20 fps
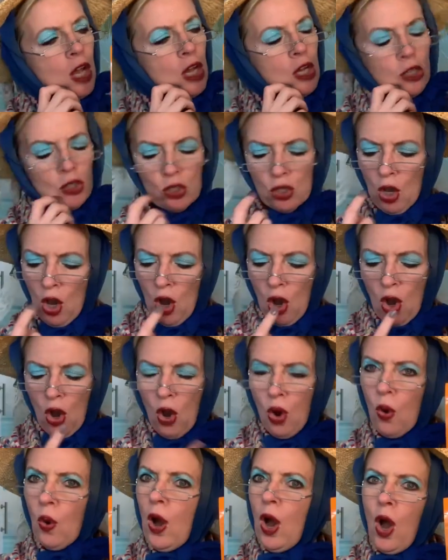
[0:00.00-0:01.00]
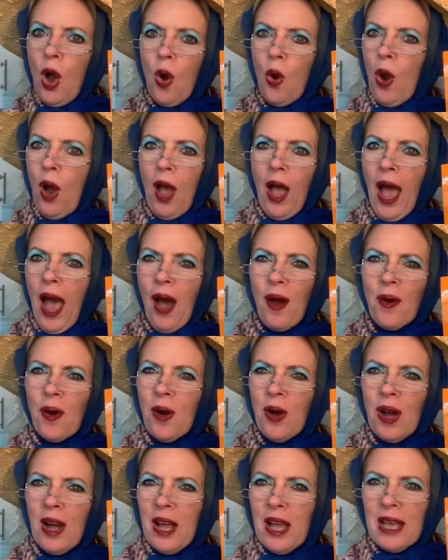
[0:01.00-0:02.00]
So how
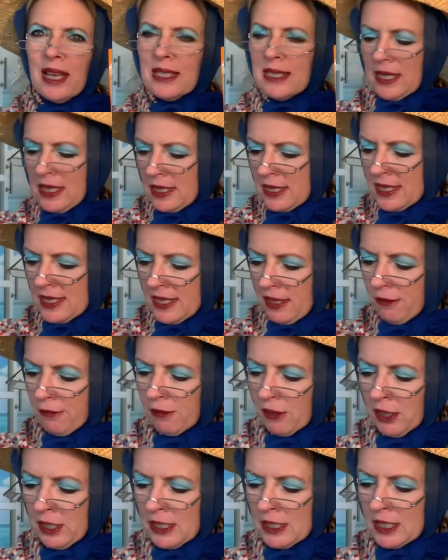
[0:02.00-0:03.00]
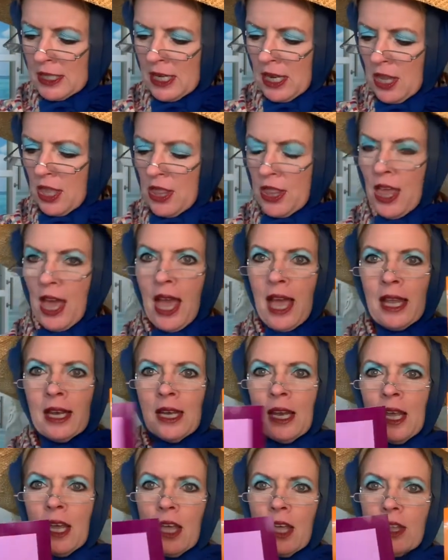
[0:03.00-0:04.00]
is this different than
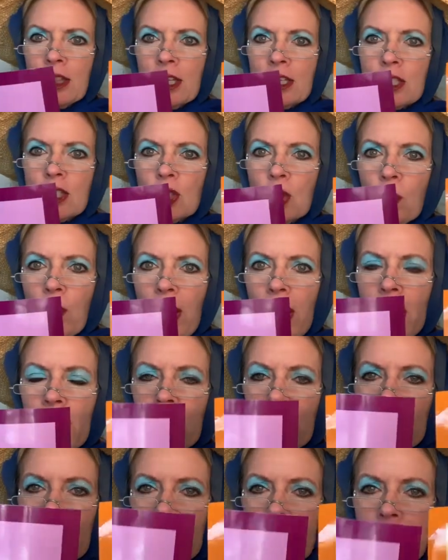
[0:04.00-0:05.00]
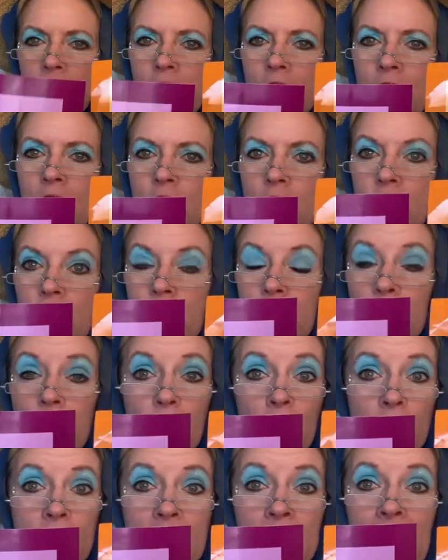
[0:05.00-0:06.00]
the square? Do
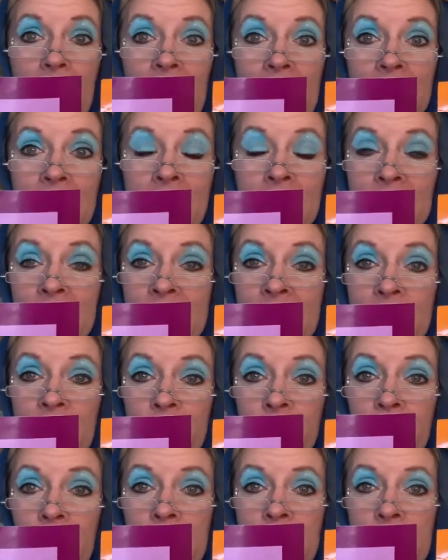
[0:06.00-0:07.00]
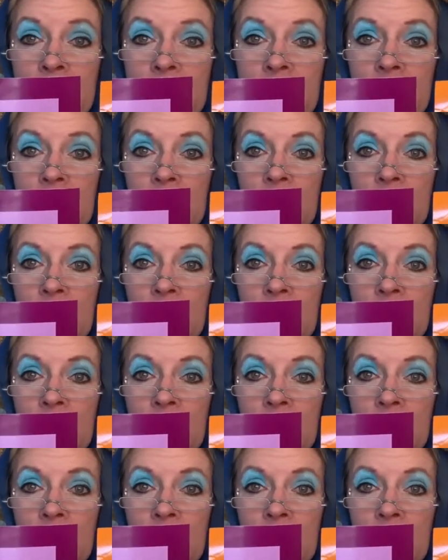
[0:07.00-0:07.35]
you see anything different?